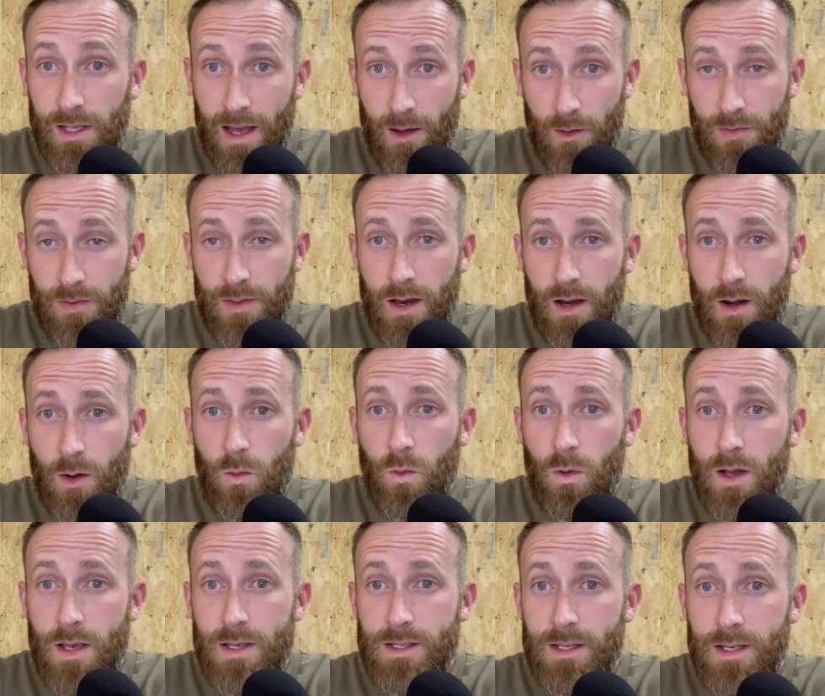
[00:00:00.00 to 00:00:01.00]
out there
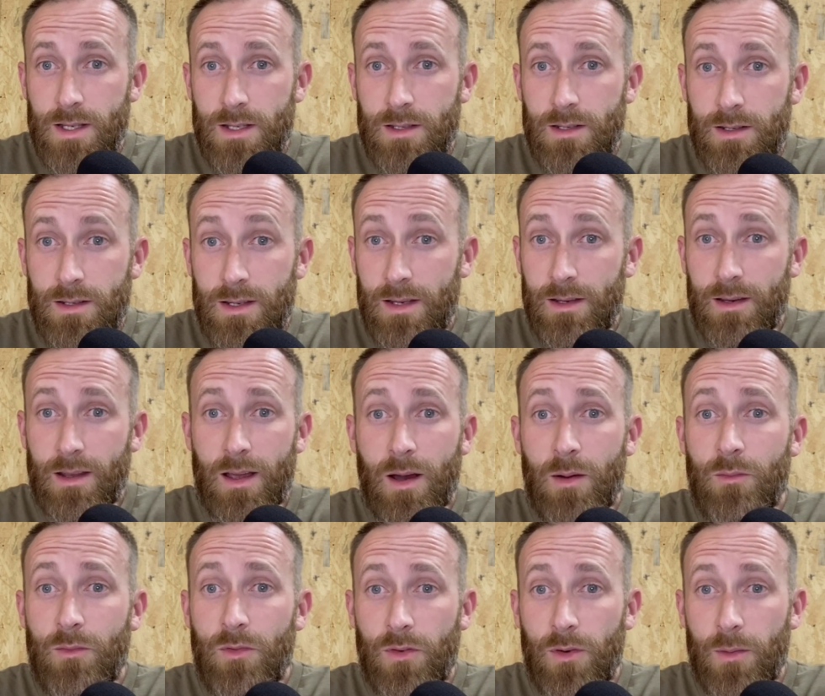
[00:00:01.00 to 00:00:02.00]
didn't
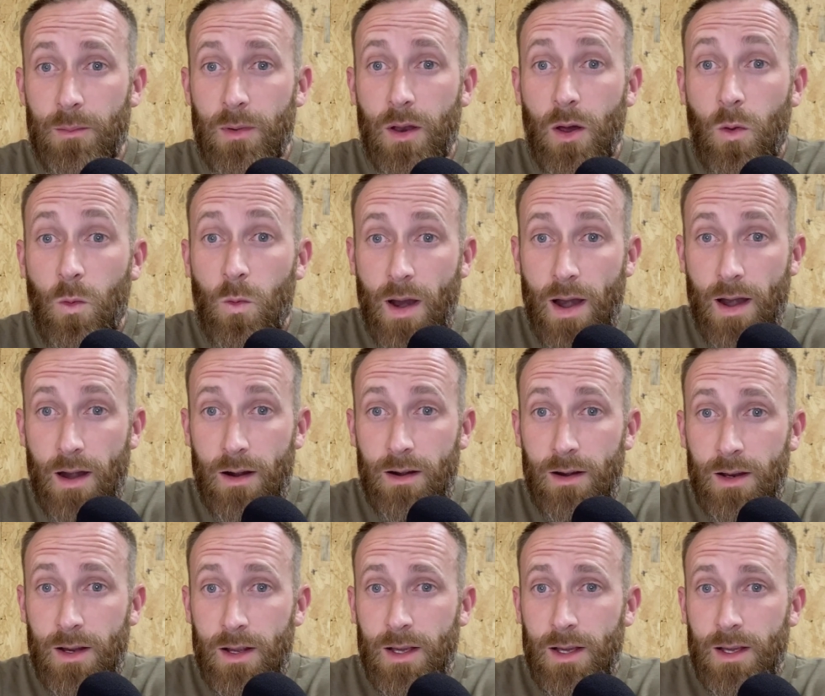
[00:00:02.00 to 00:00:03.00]
come from nowhere.
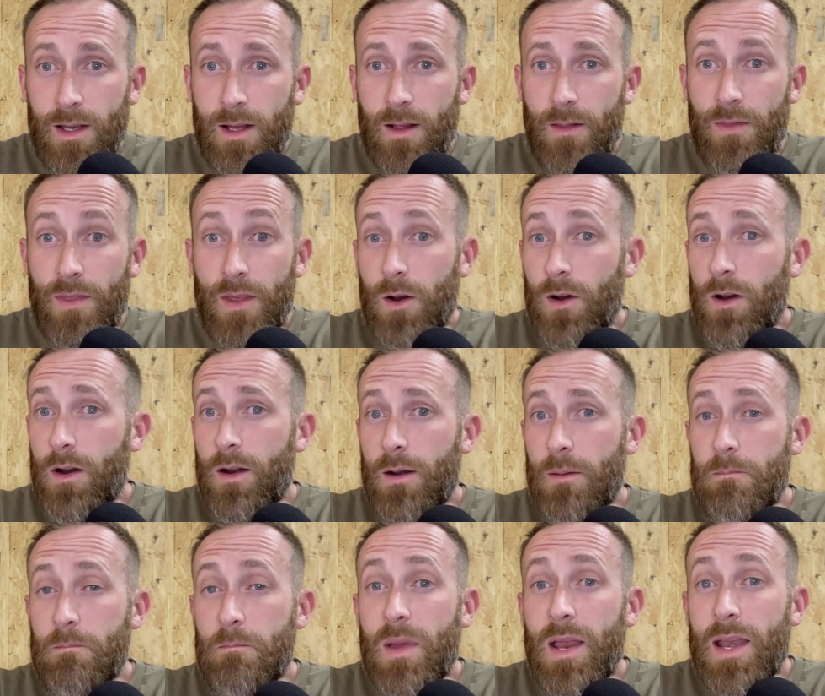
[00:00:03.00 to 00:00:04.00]
There are
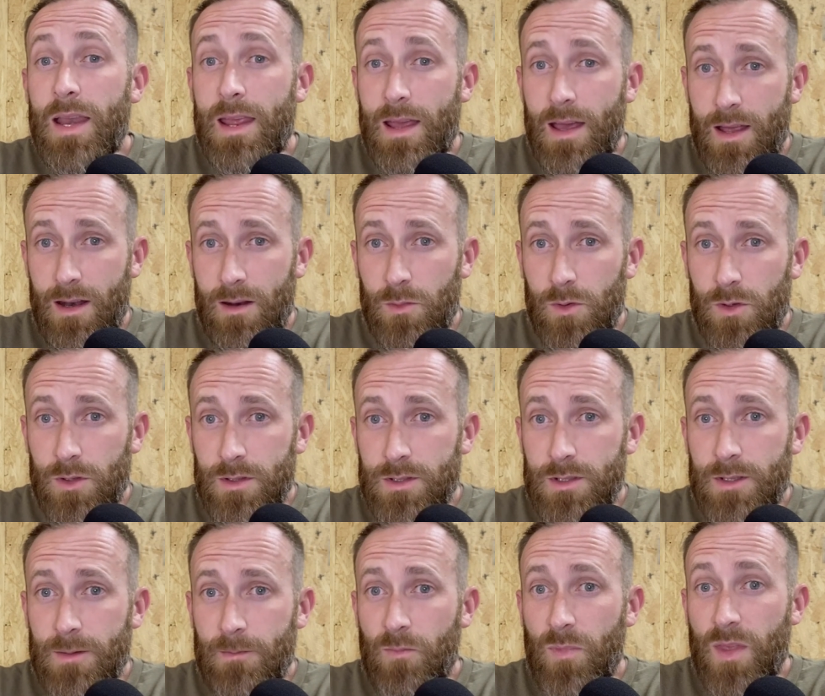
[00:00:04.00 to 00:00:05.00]
many
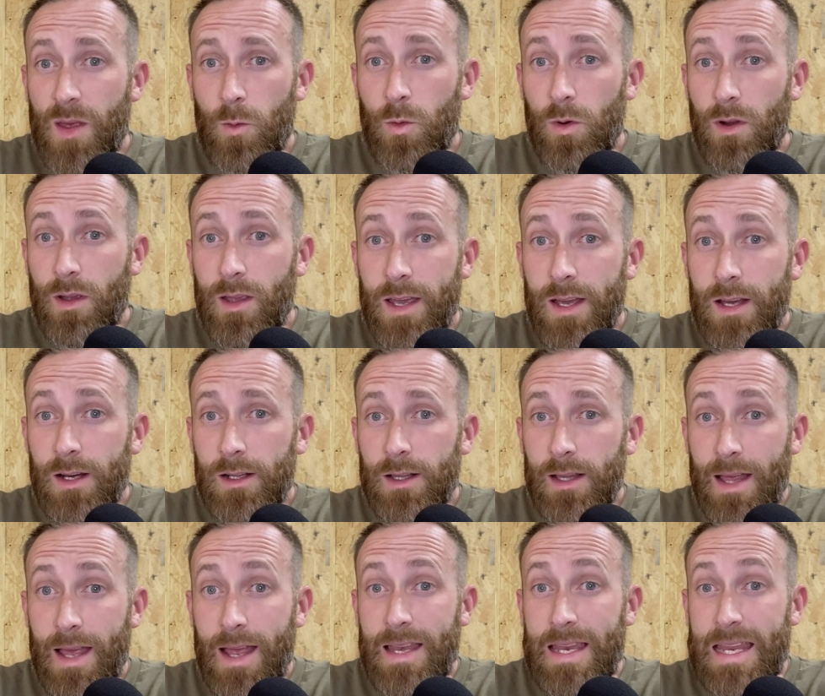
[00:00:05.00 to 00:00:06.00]
animals that will
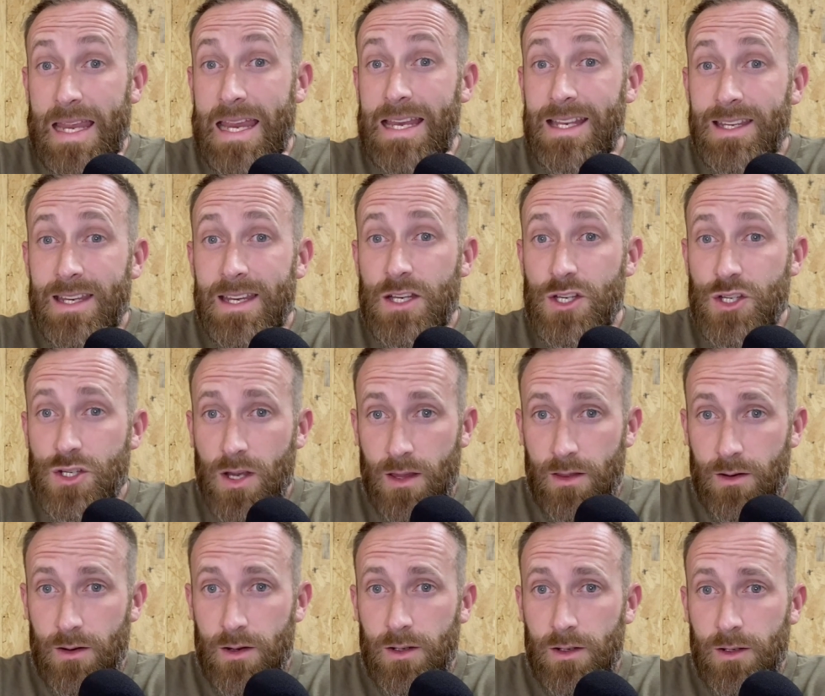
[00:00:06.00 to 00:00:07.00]
kill and eat each
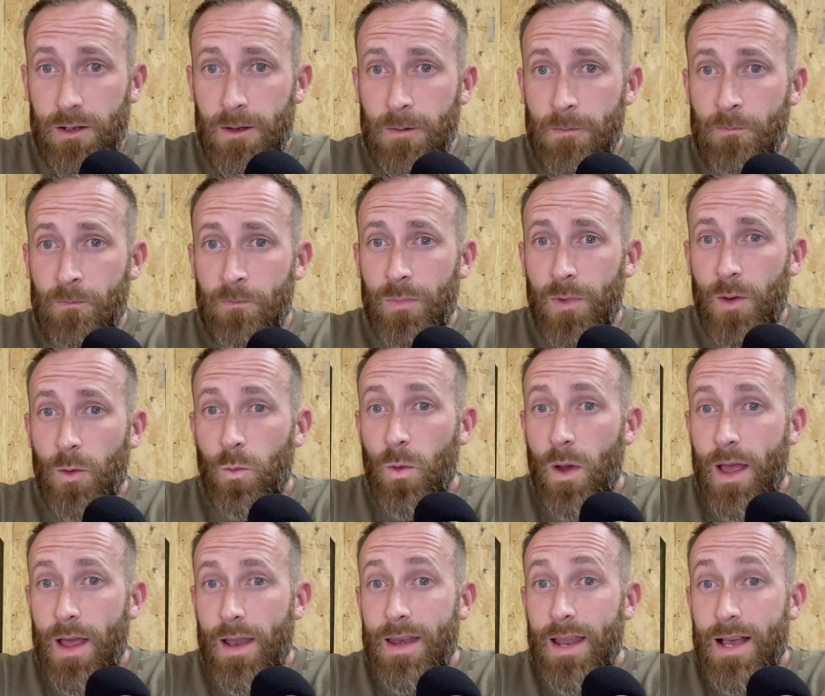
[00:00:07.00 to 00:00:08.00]
other
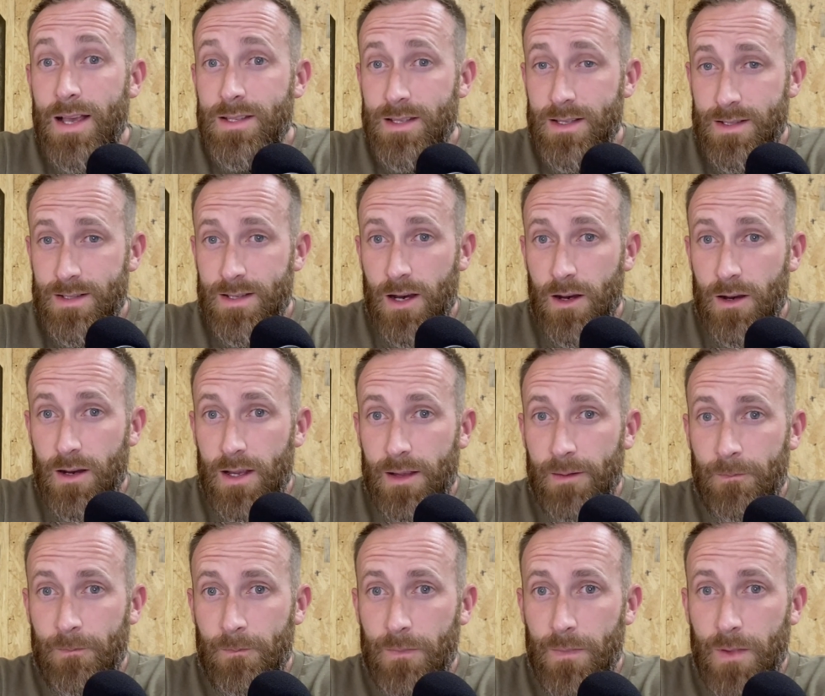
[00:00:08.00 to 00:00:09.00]
when
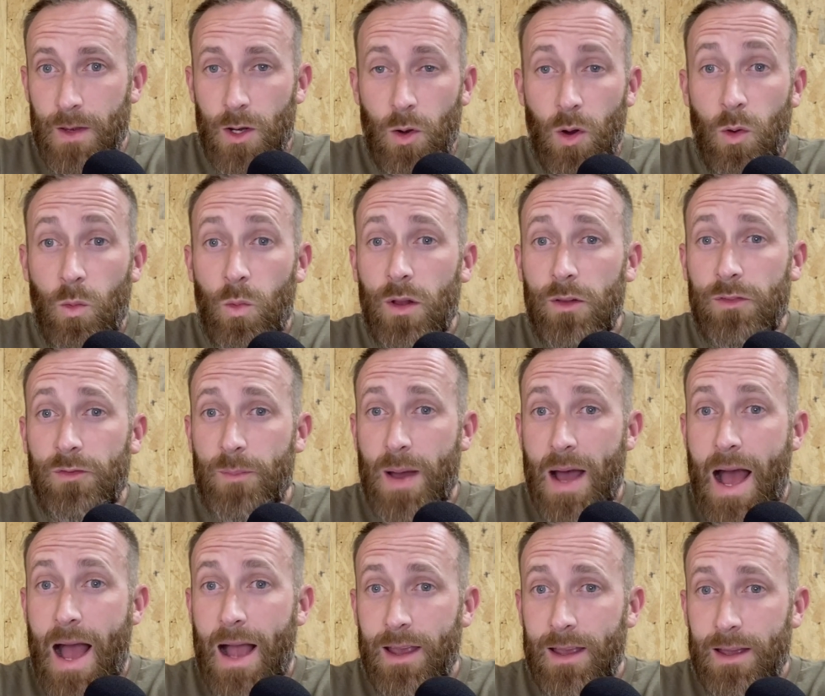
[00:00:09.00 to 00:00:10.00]
necessary. You know, a wolf
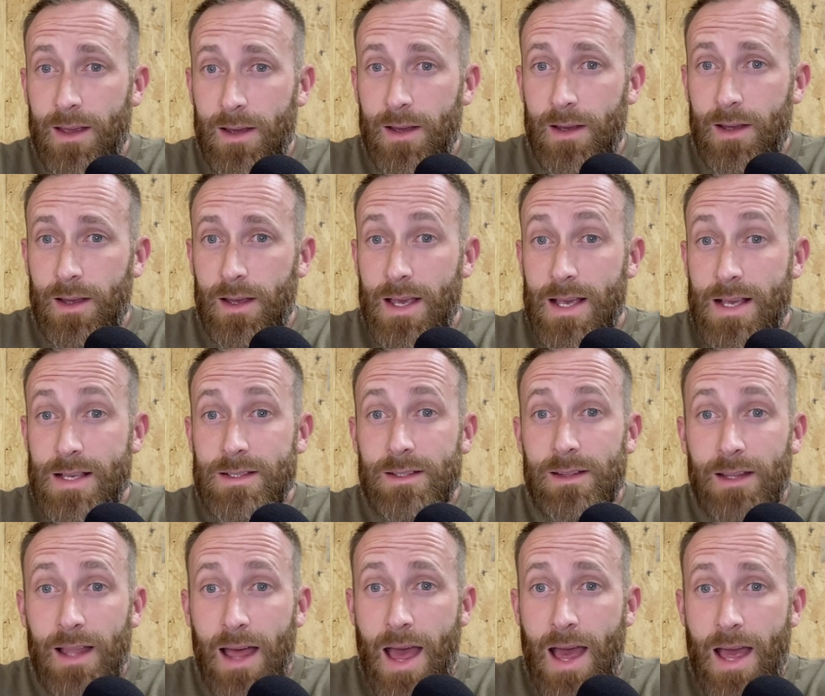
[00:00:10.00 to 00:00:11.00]
pack is
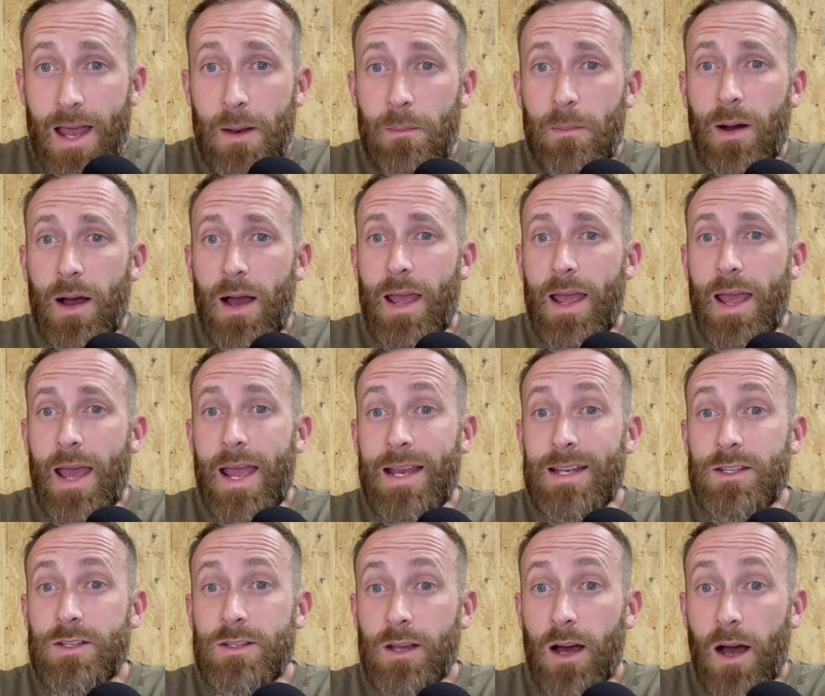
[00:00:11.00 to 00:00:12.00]
led by a
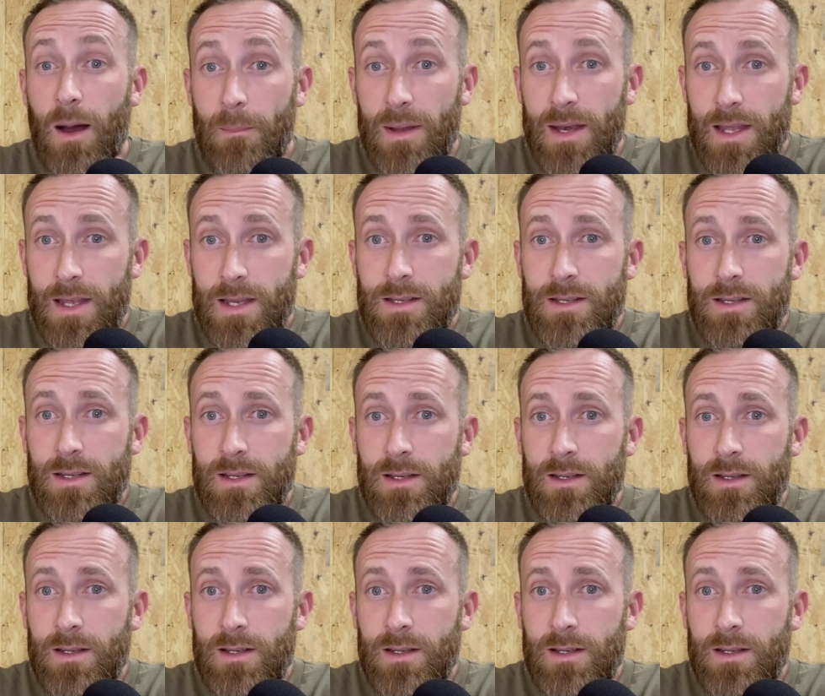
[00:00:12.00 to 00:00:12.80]
dominant